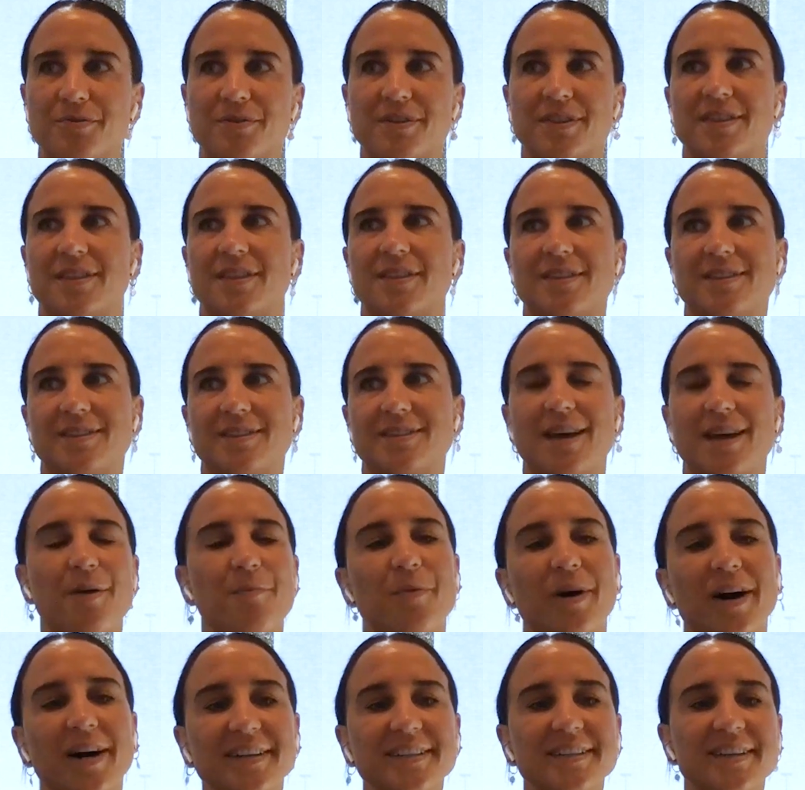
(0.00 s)
with
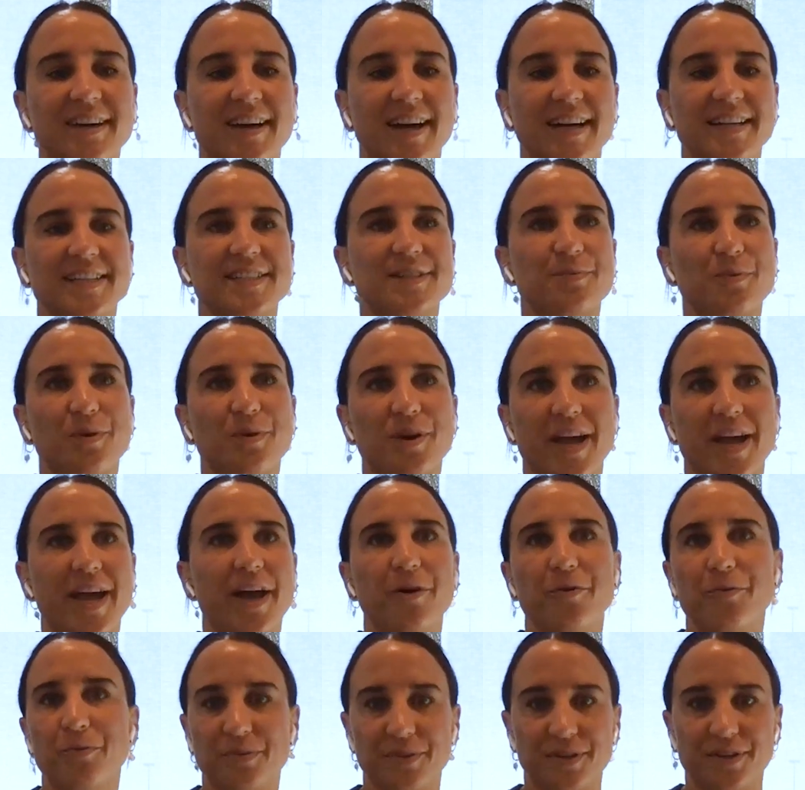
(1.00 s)
someone, I just want to
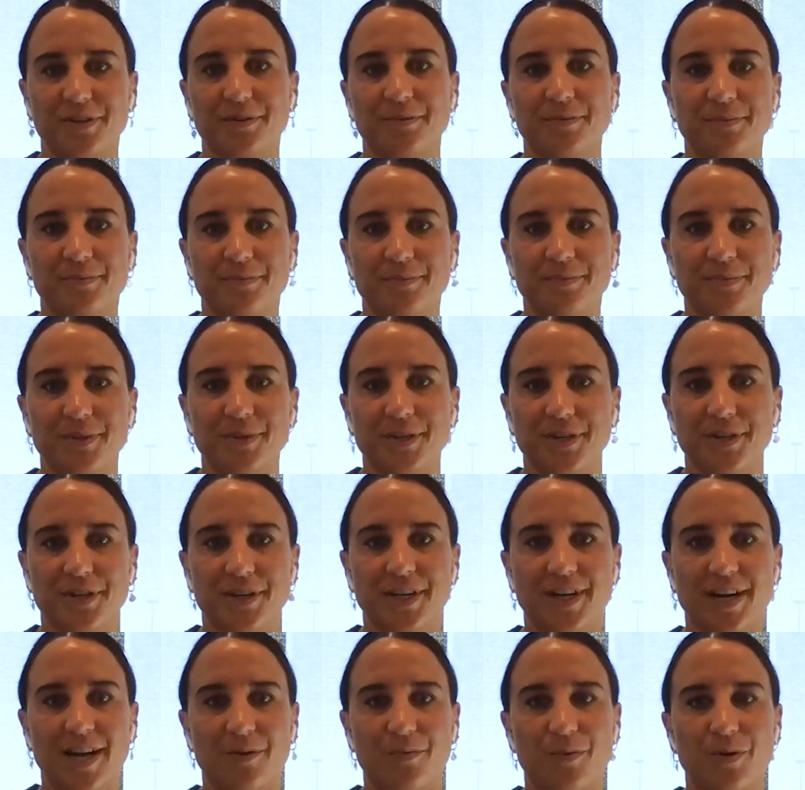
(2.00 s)
help them,
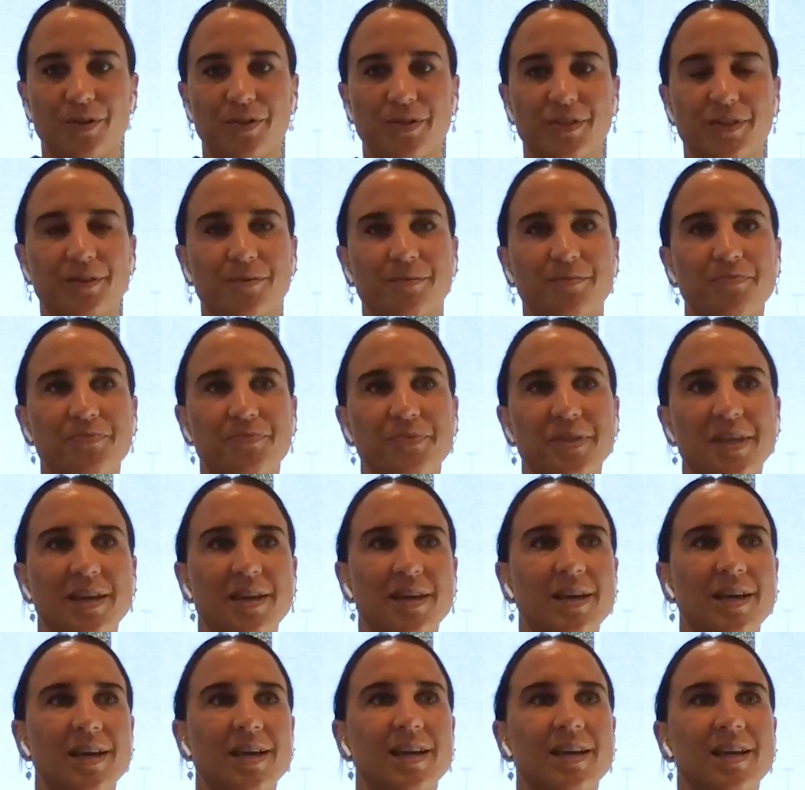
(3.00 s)
and I want them
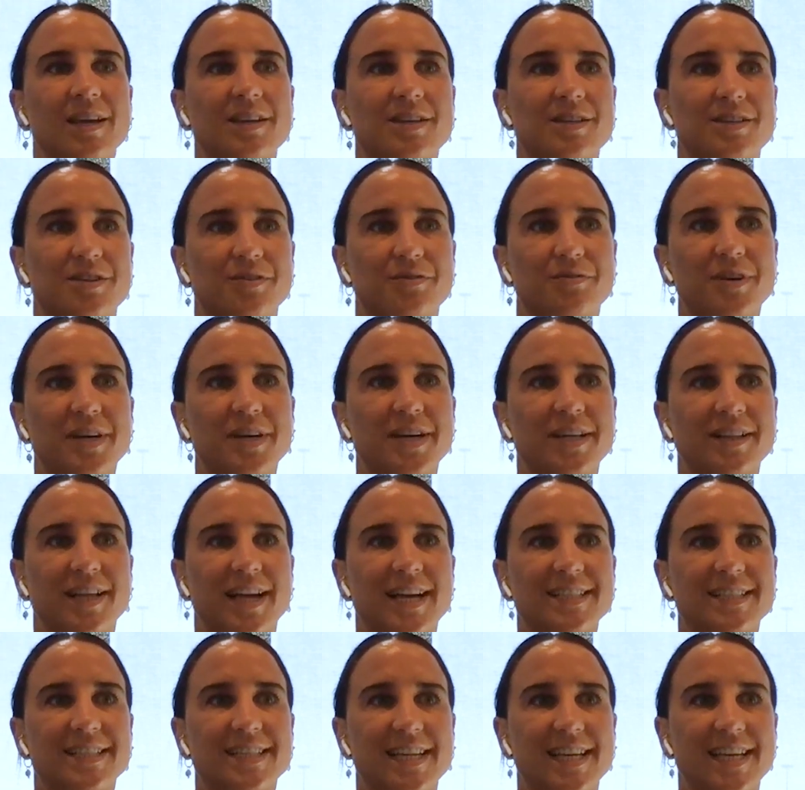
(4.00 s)
to
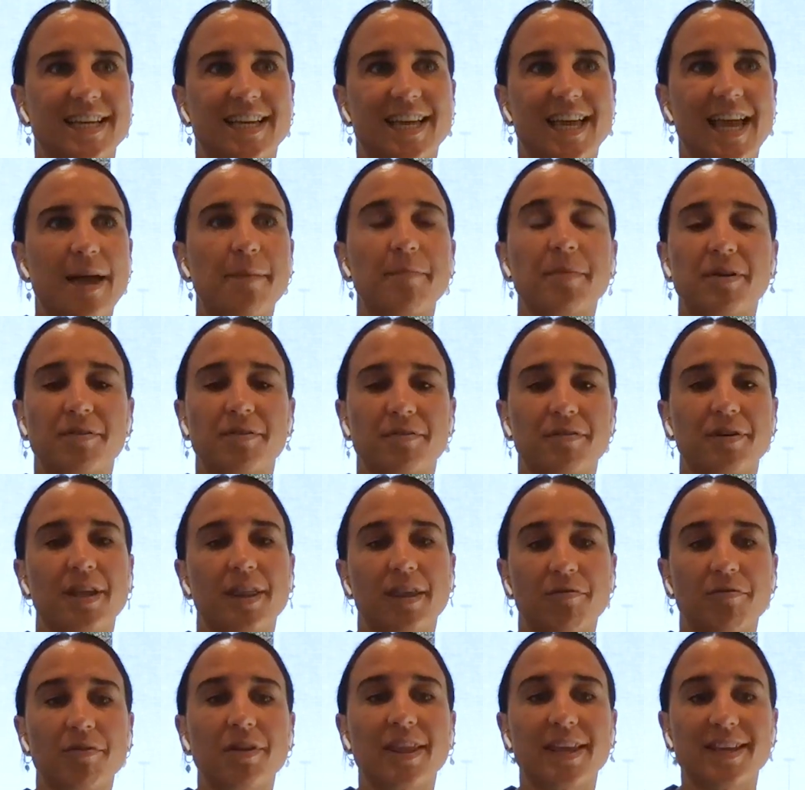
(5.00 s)
realise that it can be
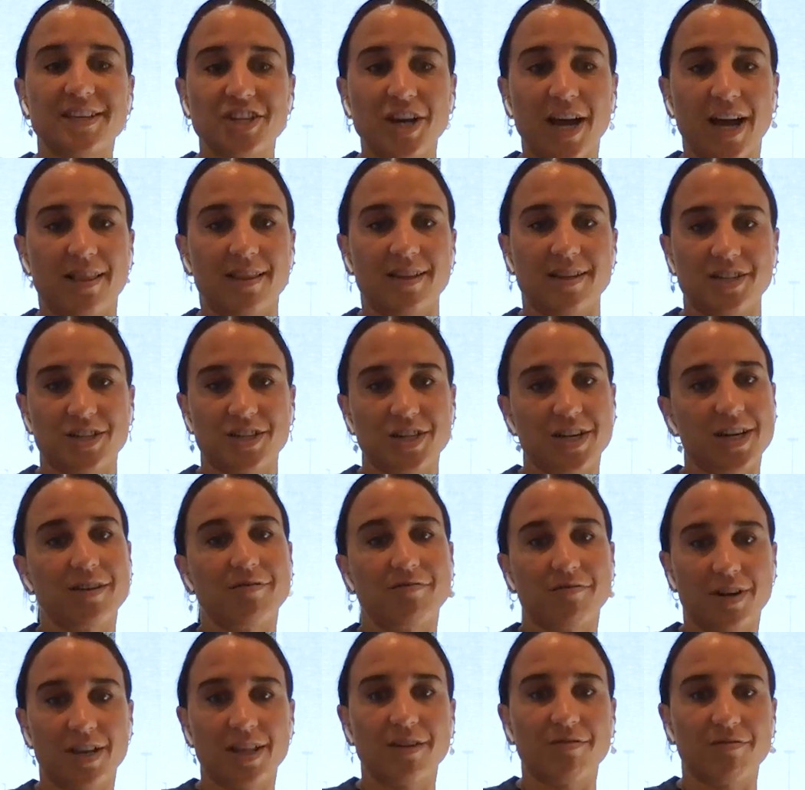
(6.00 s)
really, really challenging and
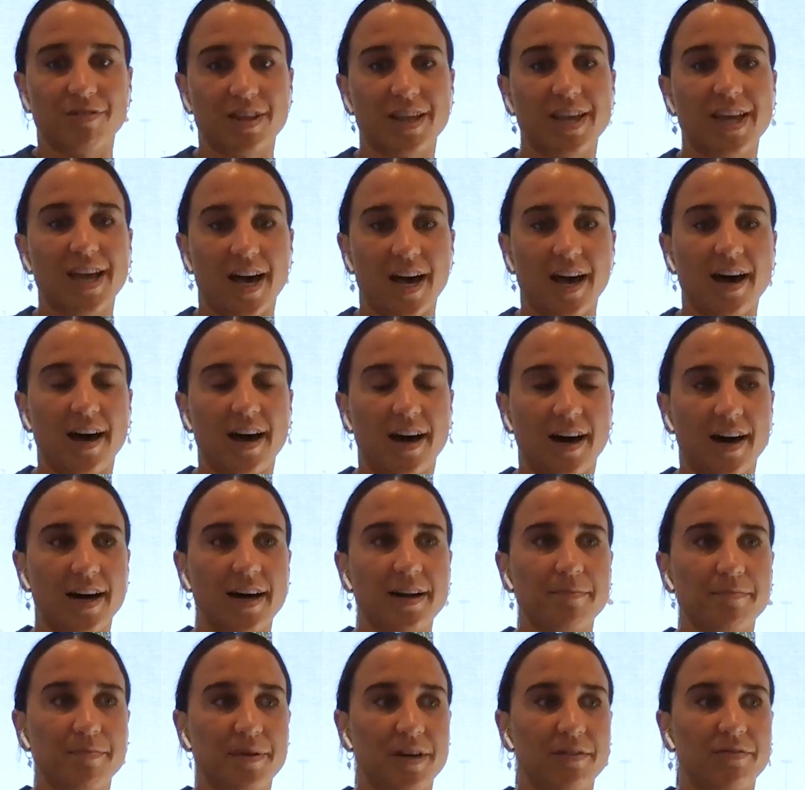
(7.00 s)
really, really
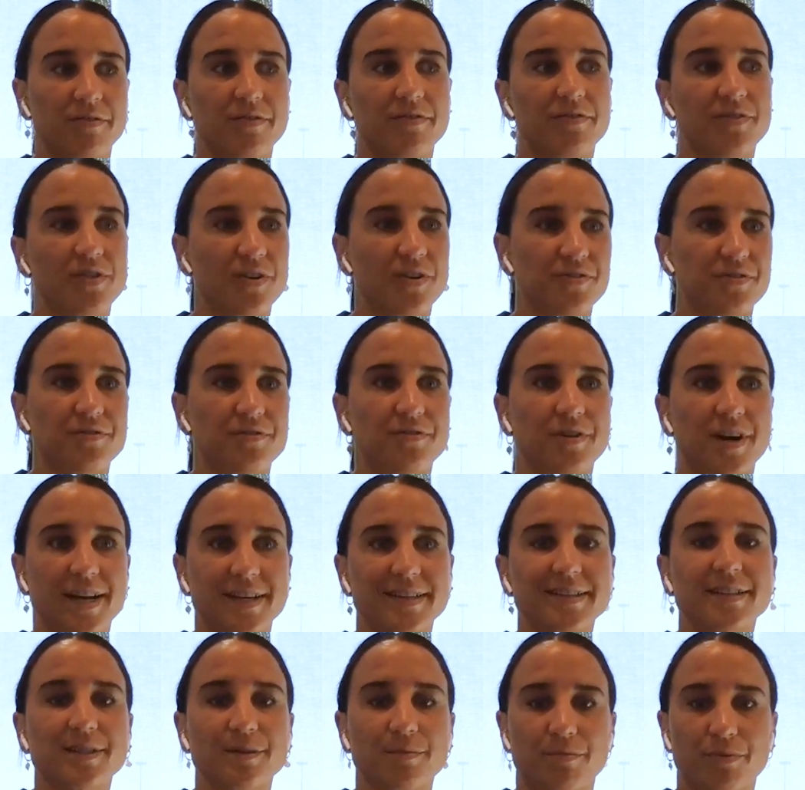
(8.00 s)
hard. But if you've got the right
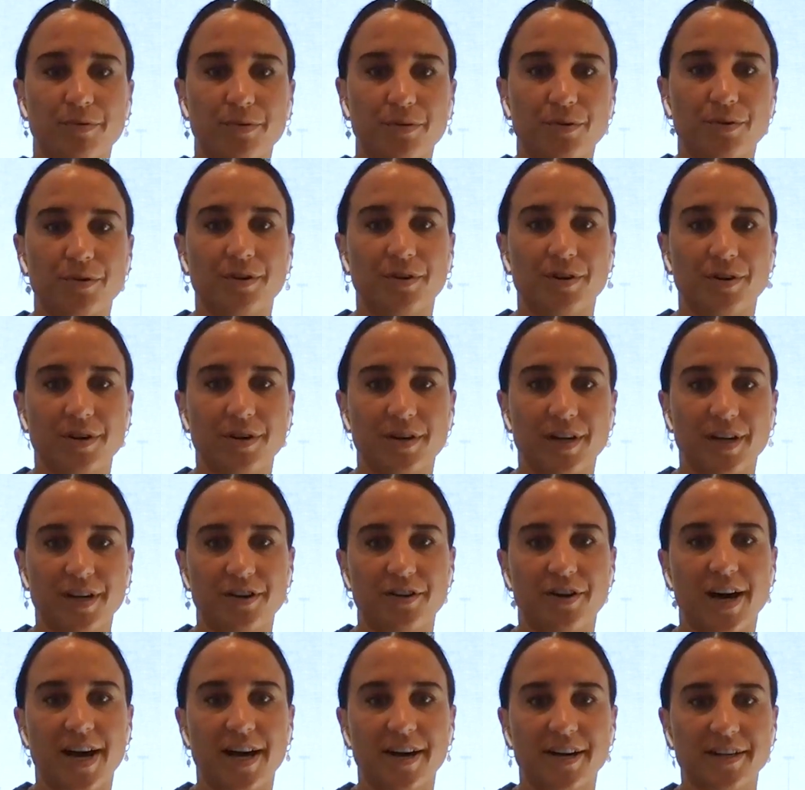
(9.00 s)
support and
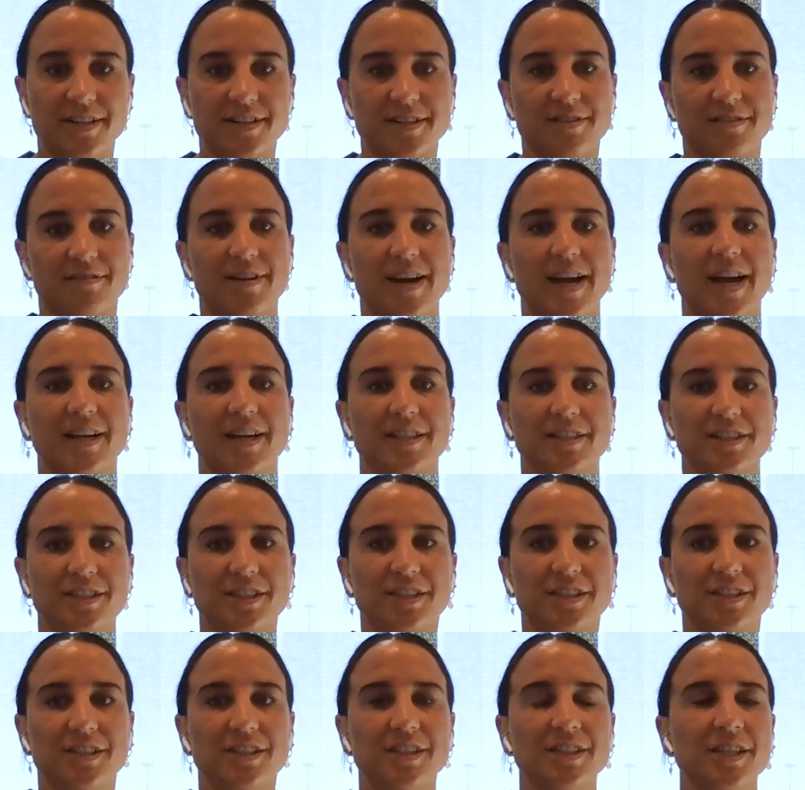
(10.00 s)
guidance around
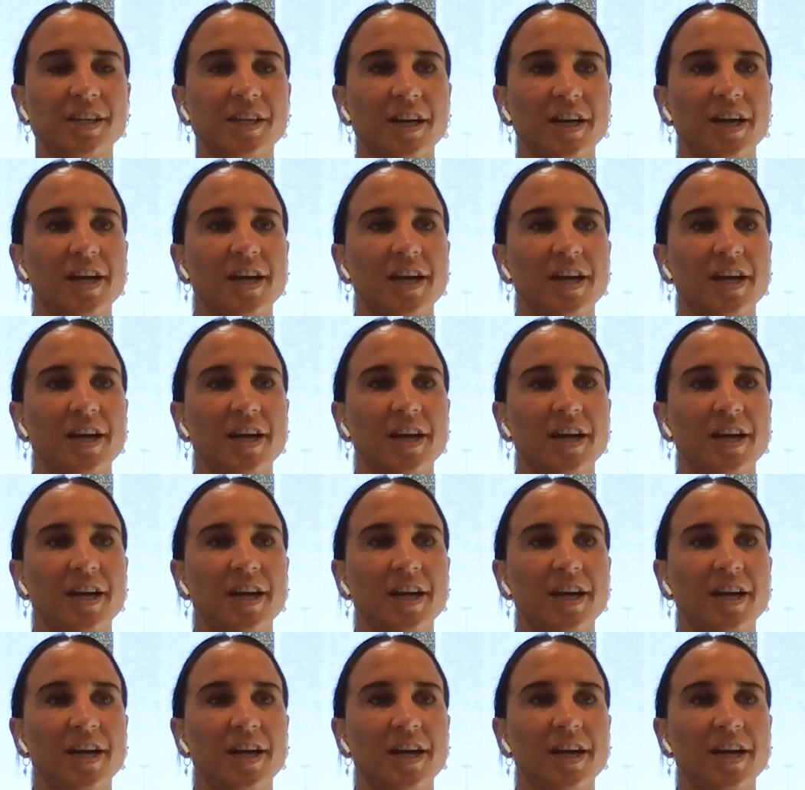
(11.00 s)
you,